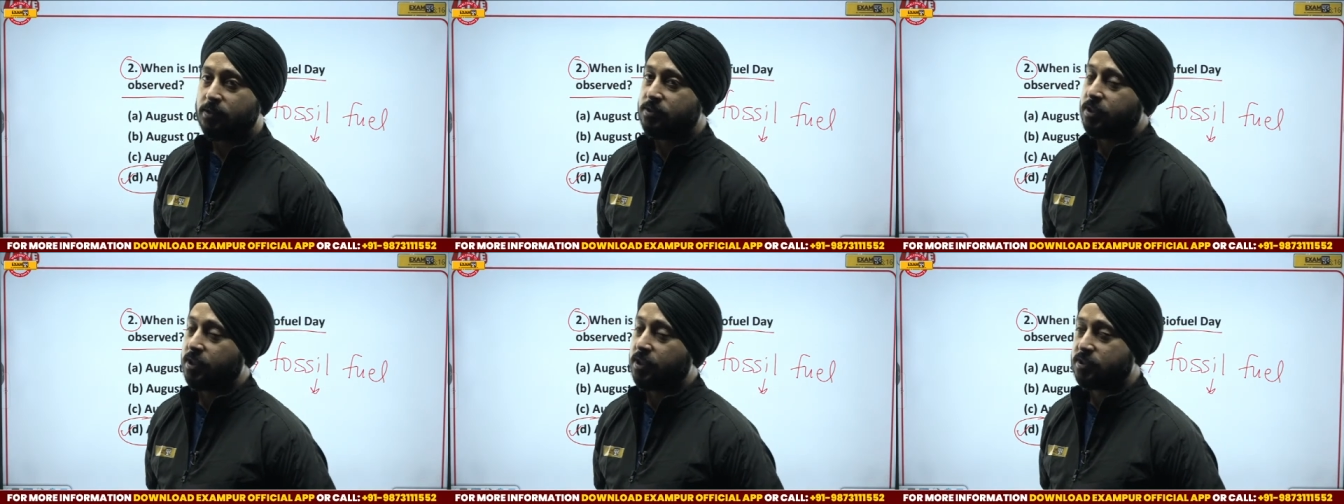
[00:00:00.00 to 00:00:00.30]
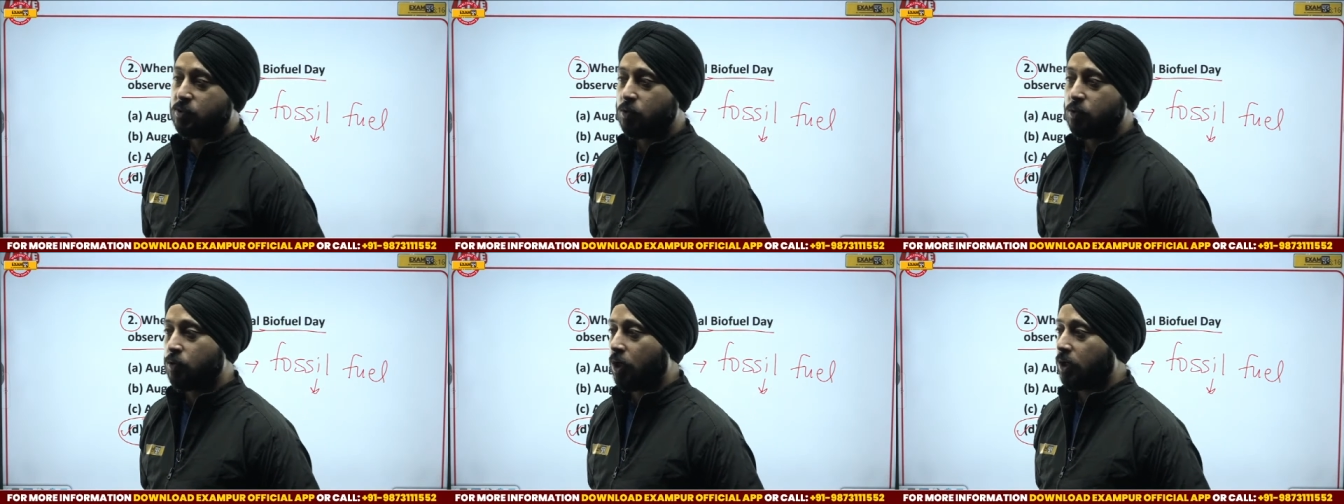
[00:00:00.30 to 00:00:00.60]

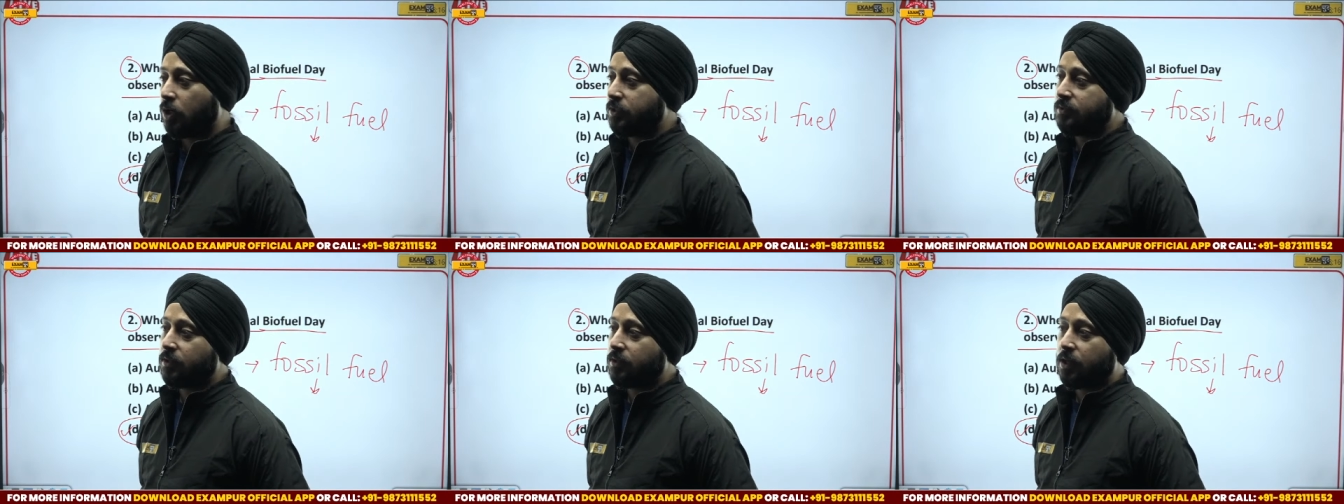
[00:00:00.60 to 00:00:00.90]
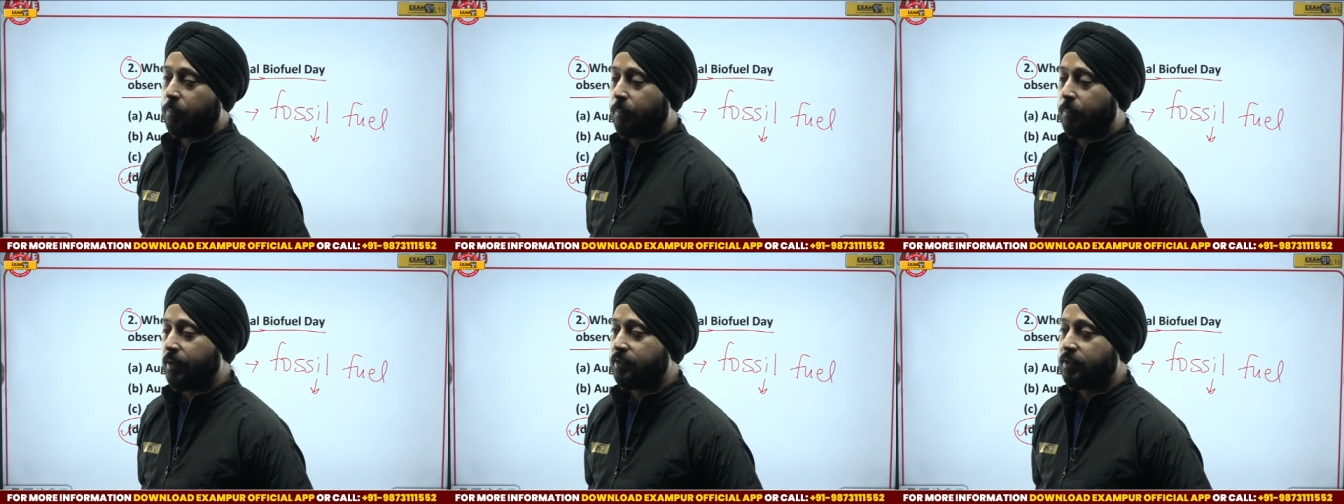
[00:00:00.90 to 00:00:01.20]
Just do not
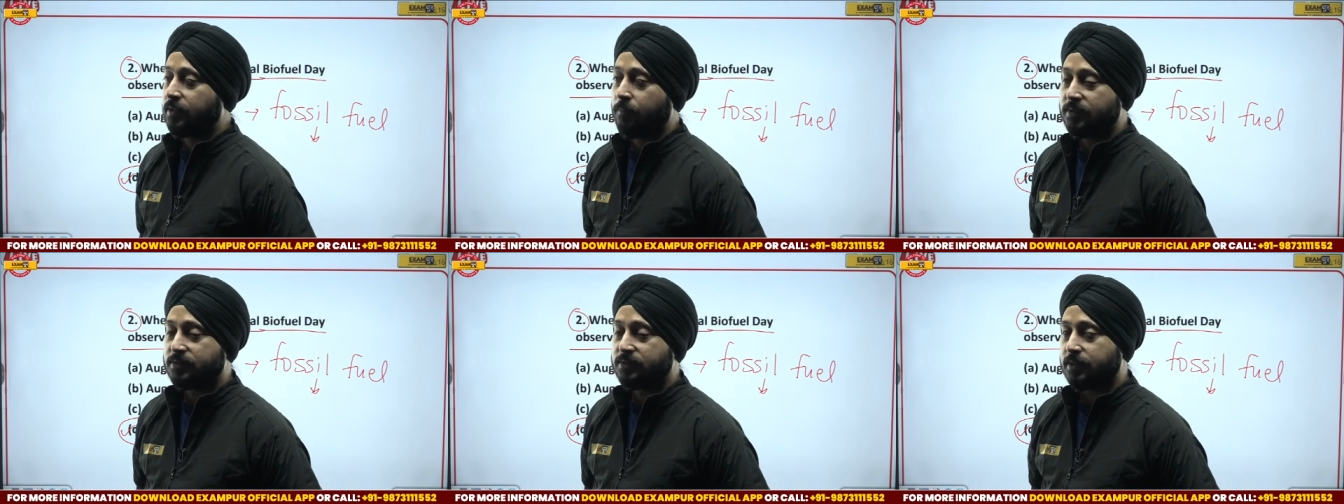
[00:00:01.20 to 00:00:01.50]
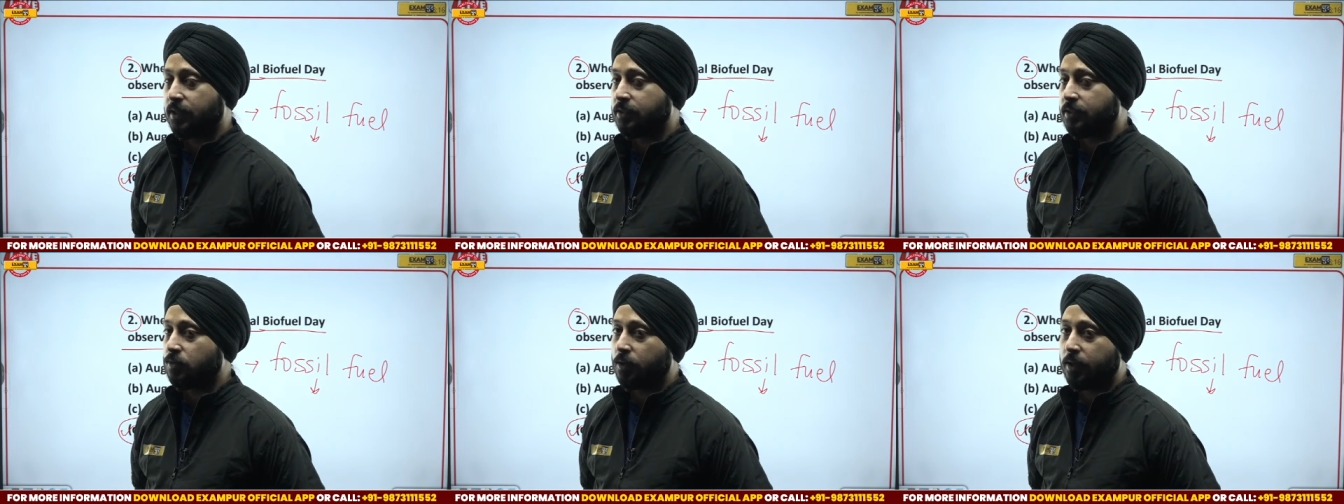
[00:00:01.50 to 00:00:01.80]
repeat the
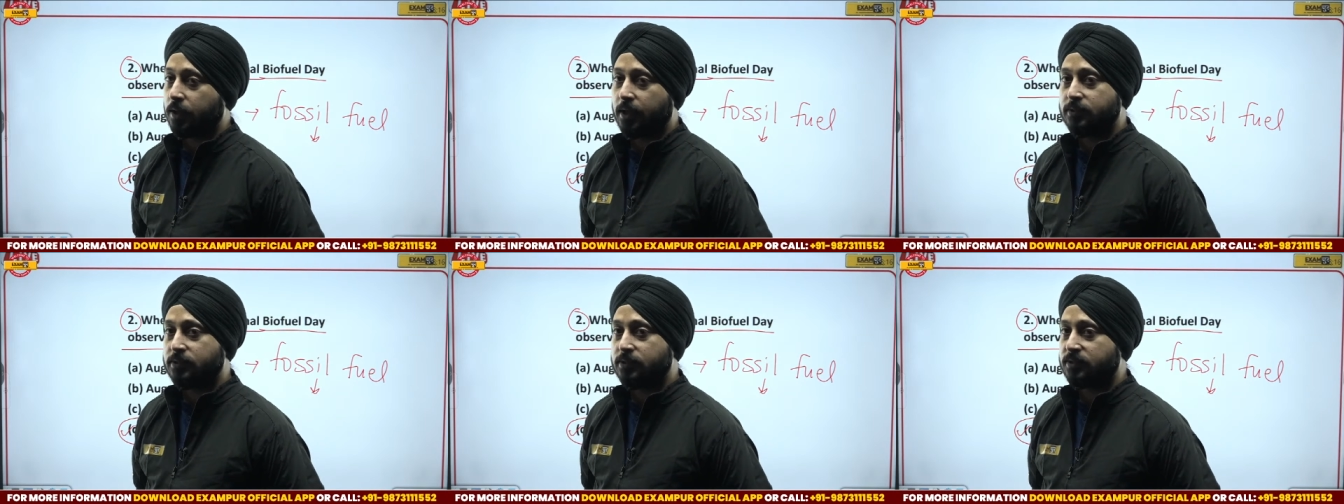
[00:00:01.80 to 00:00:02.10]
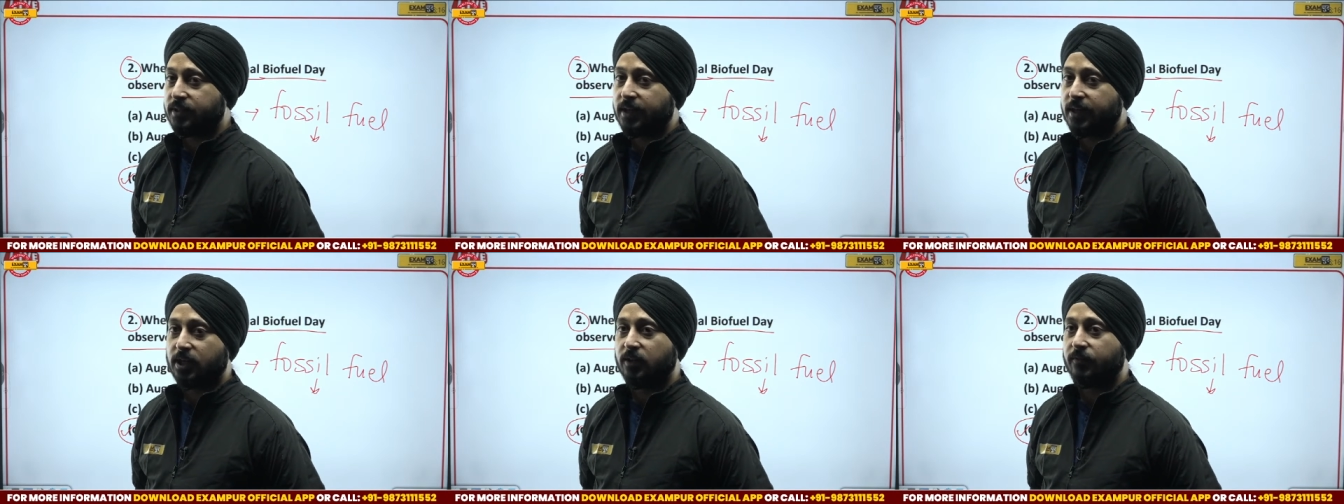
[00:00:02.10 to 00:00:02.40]
mistakes. Okay,
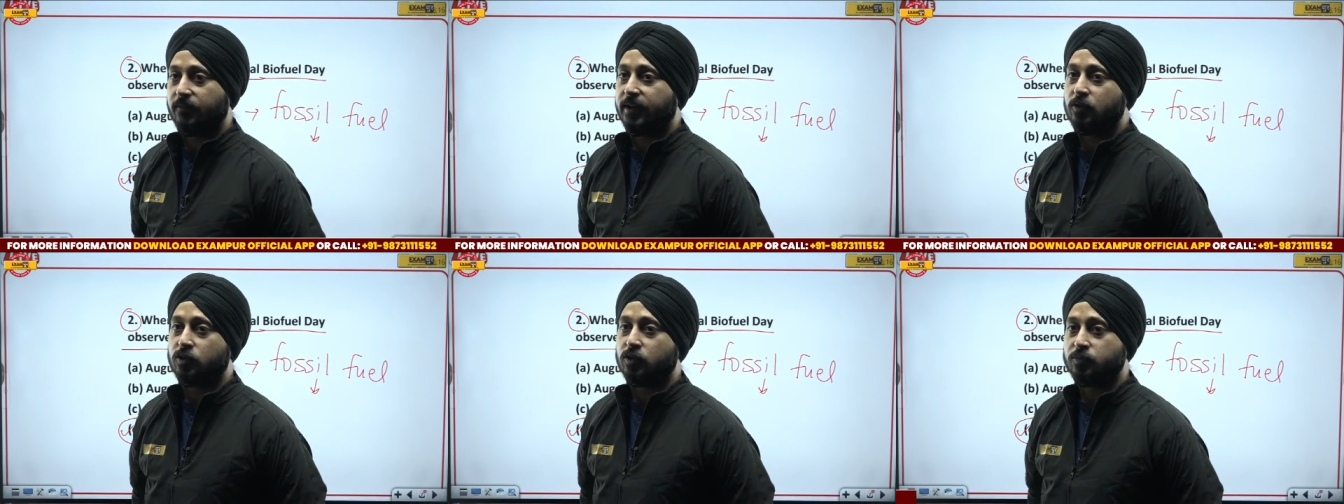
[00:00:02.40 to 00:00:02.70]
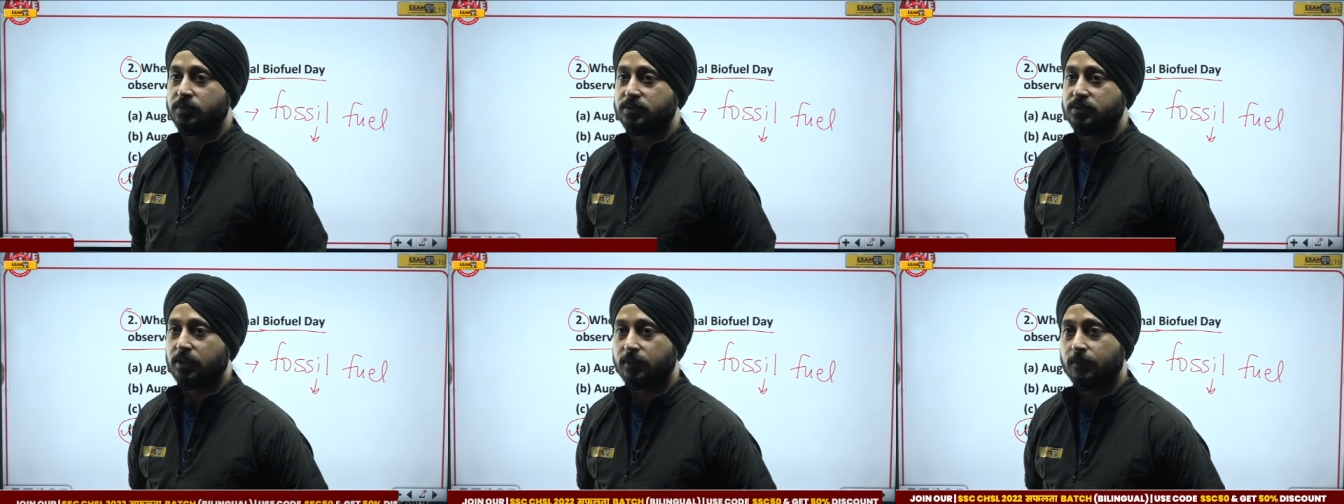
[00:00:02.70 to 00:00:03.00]
just rectify
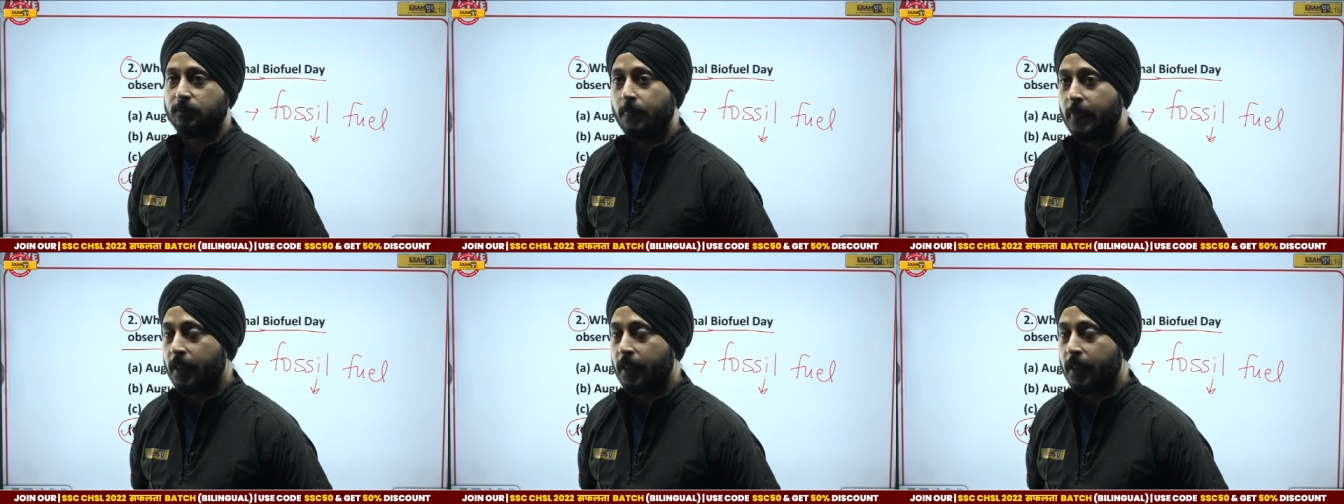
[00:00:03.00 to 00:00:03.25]
those mistakes.